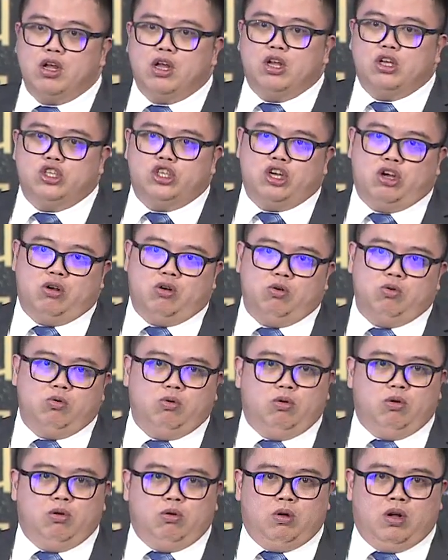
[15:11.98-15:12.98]
So,
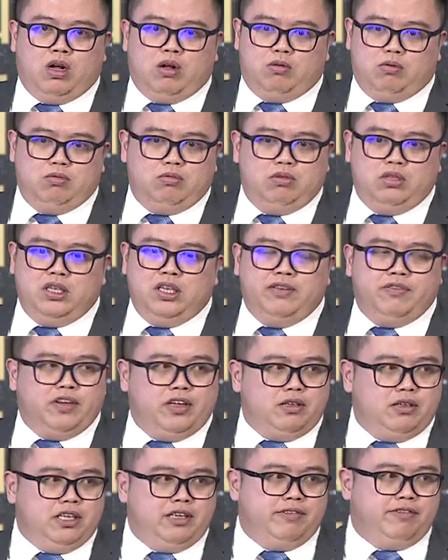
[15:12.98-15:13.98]
well,
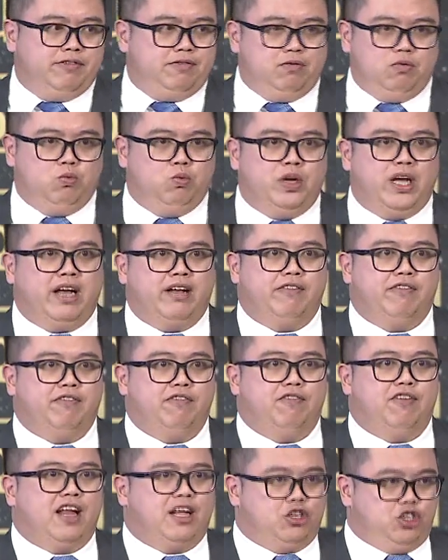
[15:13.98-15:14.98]
even if we have
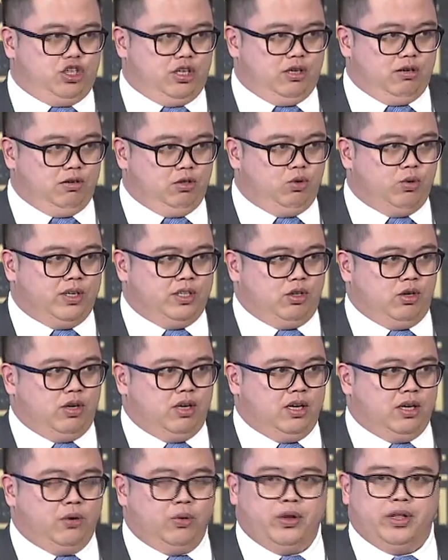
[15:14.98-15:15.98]
flushed US dollar
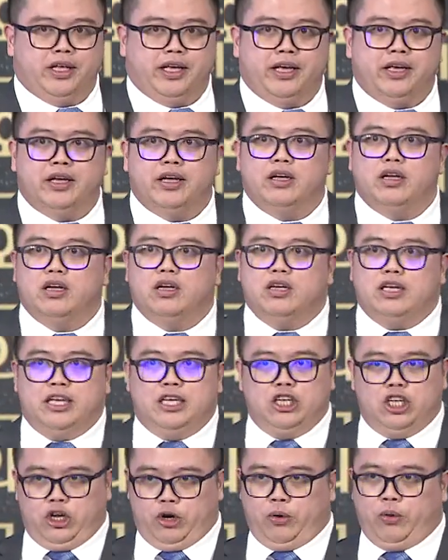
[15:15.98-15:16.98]
liquidity
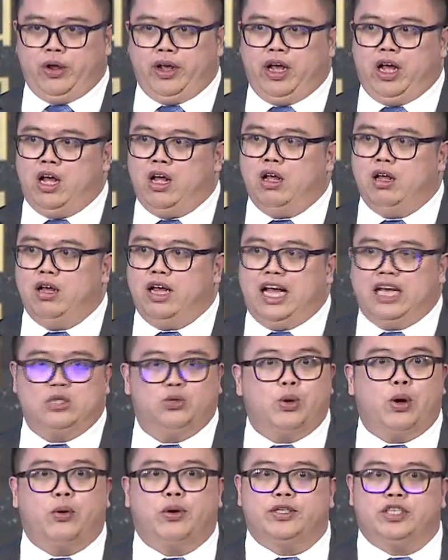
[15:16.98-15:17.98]
in Korea as
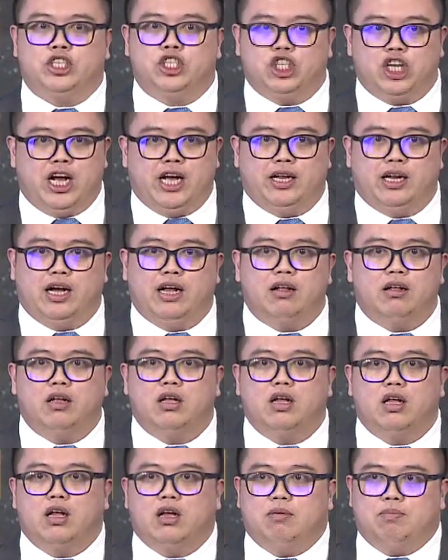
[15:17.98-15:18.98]
well as in China,
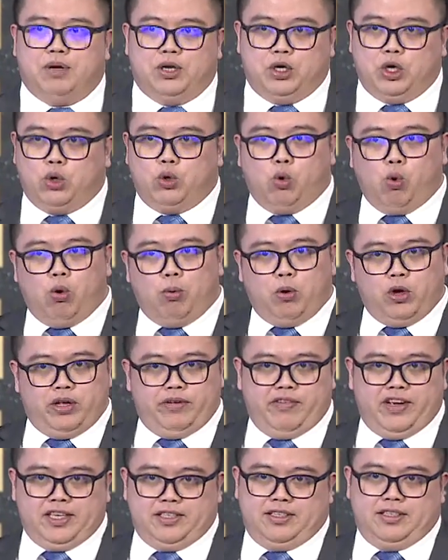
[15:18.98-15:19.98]
but the global
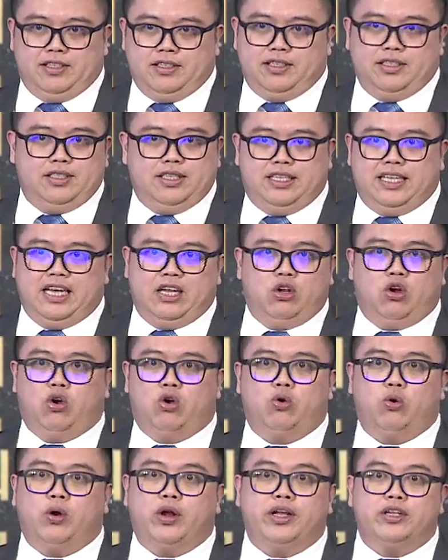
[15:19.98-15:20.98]
investors, they're not
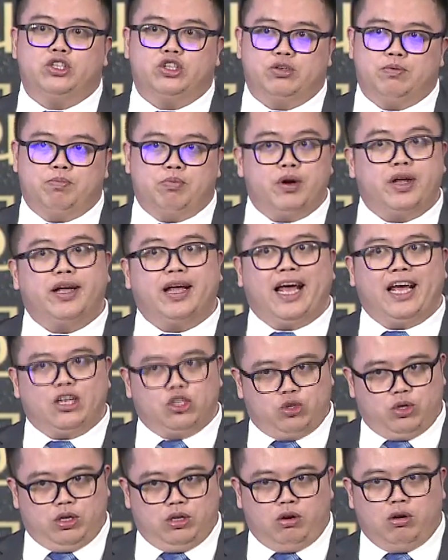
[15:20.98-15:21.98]
going to bring
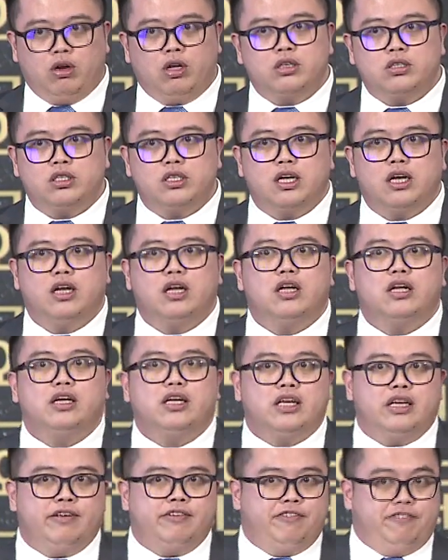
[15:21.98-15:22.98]
extra dollars
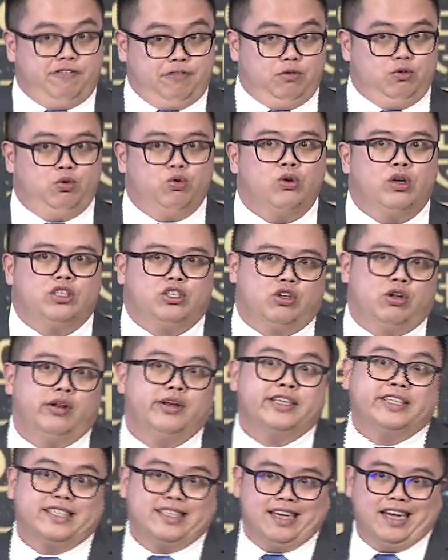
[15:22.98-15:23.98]
if US dollar
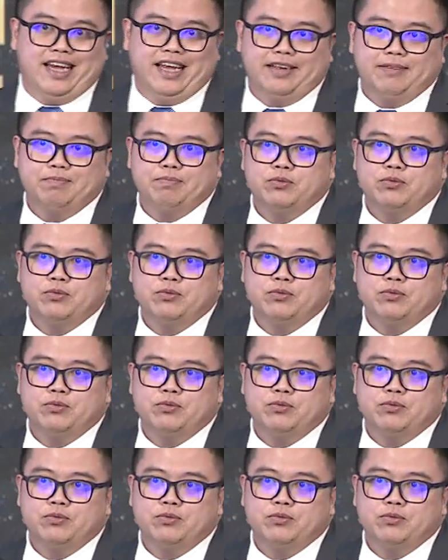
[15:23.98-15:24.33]
is tight.